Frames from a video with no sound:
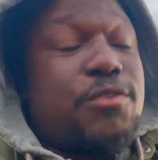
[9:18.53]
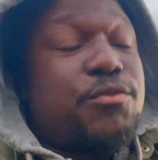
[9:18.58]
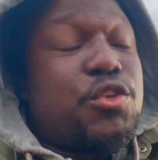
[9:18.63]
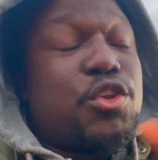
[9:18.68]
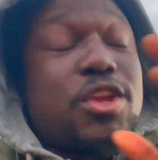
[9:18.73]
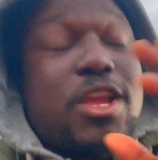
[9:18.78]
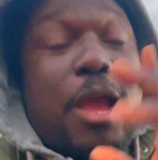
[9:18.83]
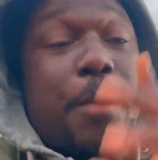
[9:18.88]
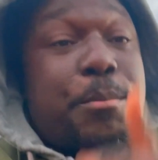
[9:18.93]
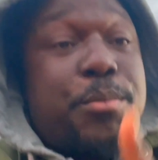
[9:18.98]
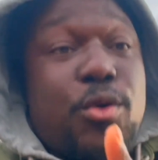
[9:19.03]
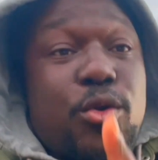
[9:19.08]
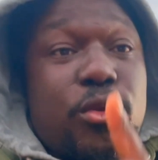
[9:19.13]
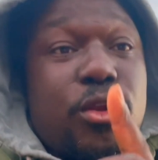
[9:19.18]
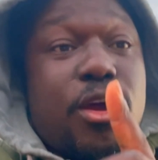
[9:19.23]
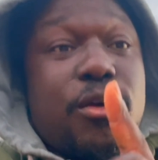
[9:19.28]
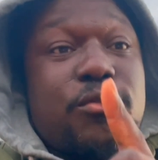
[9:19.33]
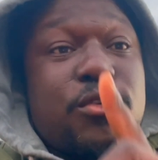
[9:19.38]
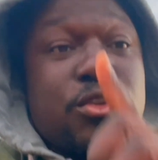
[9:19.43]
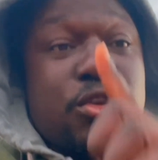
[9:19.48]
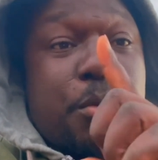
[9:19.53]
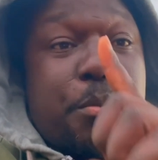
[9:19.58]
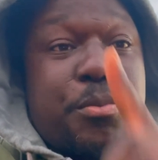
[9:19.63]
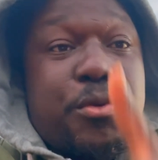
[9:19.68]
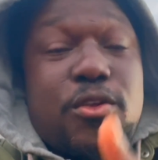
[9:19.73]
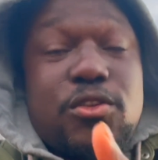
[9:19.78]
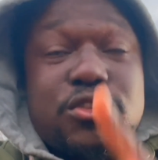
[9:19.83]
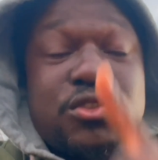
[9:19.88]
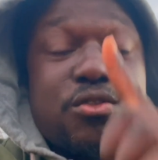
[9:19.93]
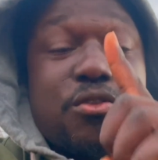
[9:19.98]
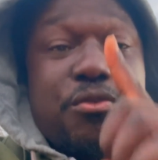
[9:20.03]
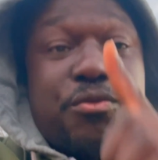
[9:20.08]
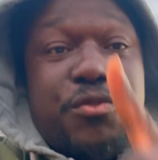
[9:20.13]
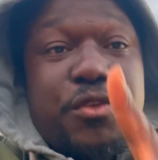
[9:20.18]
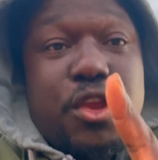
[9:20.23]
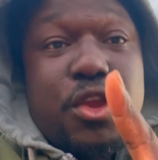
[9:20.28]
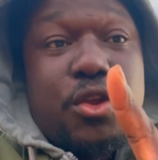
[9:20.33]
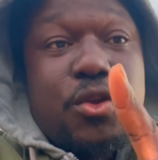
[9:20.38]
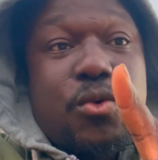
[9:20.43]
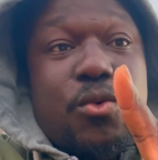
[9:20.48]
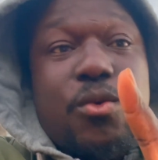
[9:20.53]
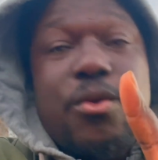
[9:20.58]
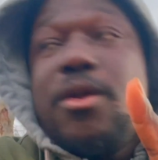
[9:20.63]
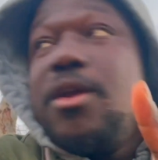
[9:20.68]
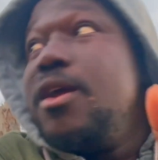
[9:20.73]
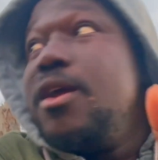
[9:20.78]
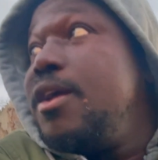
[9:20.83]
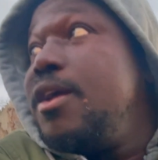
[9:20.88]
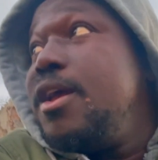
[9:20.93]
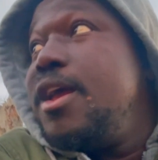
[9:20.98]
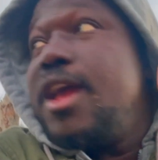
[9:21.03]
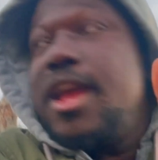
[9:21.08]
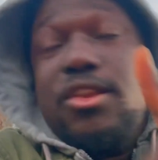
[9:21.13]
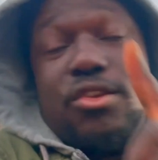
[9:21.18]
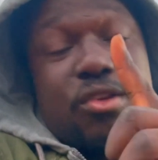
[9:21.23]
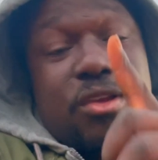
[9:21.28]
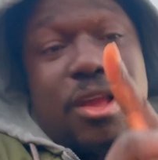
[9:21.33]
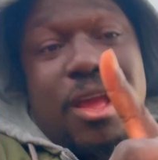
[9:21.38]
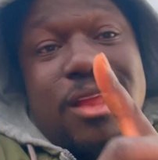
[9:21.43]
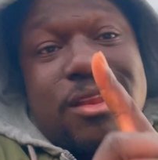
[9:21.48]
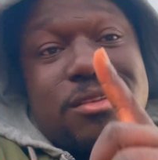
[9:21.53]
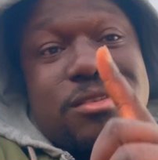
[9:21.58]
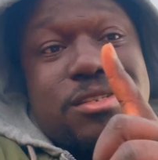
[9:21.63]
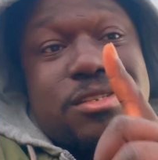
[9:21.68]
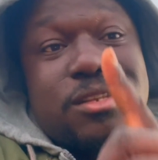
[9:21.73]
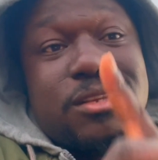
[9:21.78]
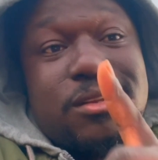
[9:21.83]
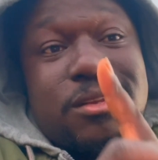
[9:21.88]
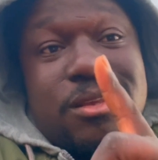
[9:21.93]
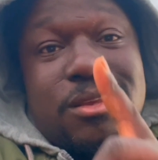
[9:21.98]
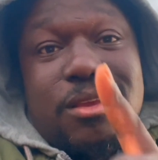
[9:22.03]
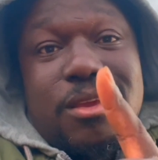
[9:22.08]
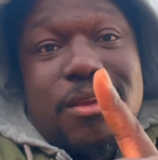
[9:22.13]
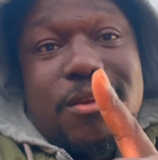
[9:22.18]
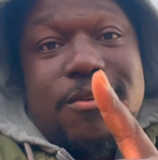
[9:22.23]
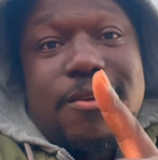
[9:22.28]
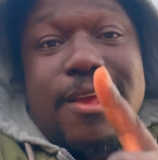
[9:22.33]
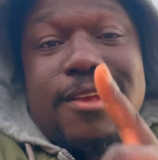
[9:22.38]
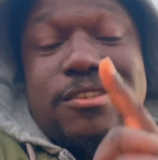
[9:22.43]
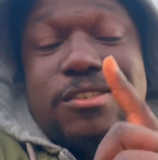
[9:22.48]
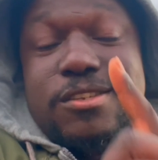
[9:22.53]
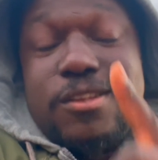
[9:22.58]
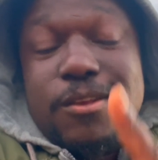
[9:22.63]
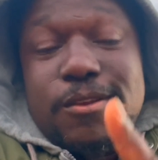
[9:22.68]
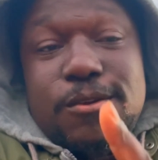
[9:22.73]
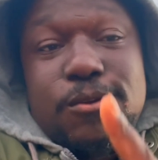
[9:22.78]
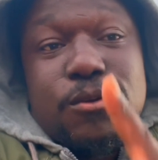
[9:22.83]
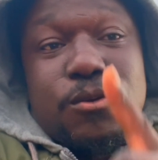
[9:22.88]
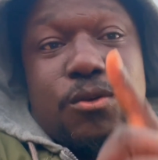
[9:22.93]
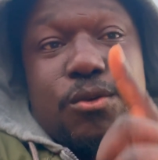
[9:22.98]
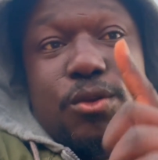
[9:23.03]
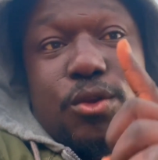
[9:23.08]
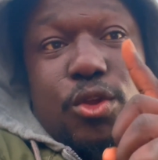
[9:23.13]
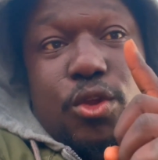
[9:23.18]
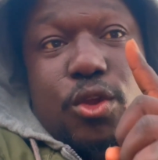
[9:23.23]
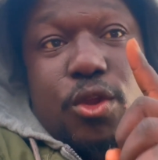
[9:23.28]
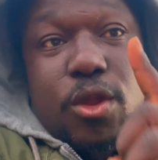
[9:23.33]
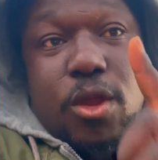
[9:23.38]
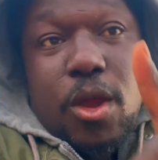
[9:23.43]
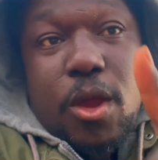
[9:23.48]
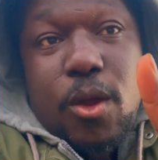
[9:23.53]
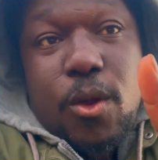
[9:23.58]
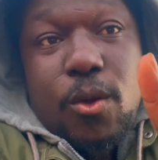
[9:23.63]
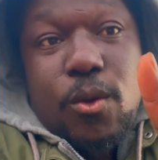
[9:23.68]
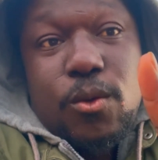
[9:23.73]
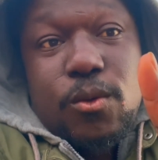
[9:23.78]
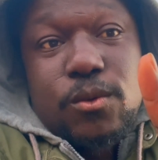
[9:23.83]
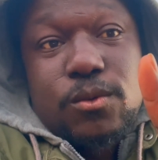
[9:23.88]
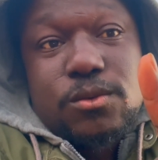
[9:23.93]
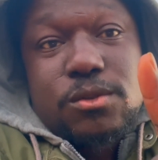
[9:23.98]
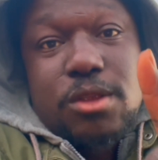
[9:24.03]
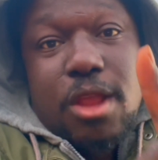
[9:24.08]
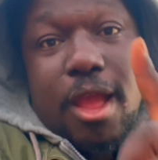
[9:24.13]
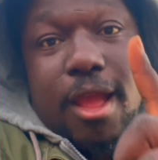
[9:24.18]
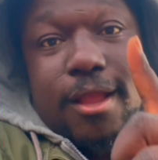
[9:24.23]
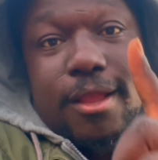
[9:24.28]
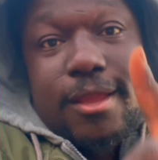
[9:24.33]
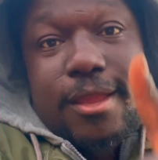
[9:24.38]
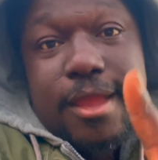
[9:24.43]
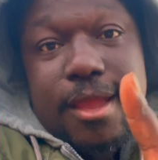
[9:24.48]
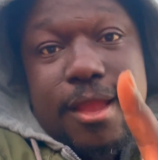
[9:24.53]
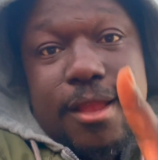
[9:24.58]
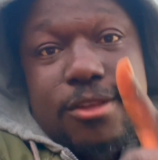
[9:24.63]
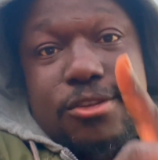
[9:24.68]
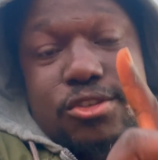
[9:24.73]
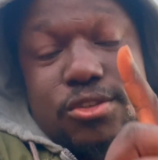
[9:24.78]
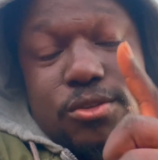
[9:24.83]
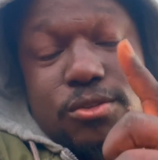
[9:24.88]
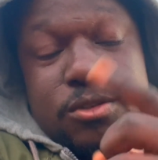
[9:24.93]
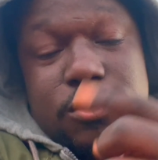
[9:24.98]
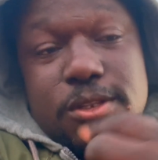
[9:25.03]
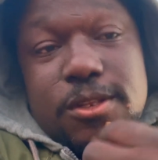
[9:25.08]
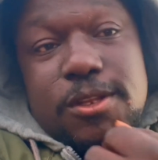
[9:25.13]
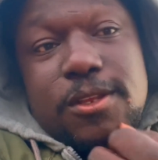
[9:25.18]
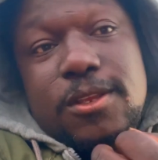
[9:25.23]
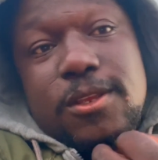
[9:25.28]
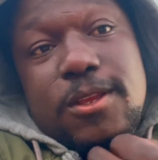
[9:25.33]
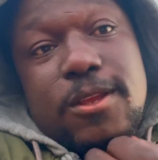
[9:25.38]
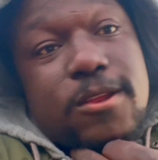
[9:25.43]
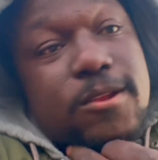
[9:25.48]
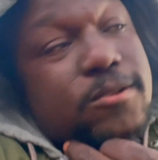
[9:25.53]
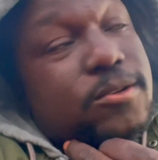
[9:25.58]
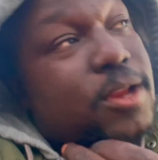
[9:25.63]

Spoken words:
If you get pulled over on your personal vehicle and you got a CDL, that still goes against your CDL.